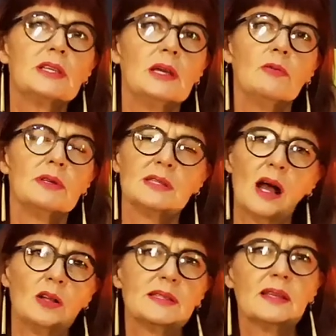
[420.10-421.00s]
see
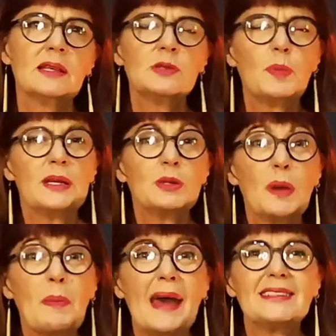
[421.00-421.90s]
results, and this brings
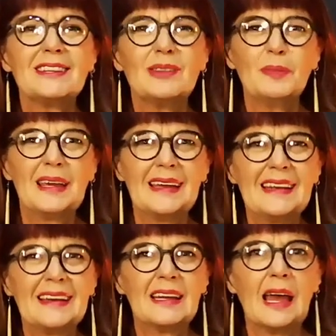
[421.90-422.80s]
me back to the
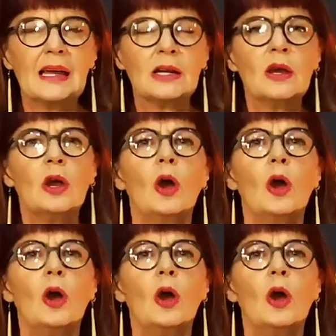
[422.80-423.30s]
beginning again.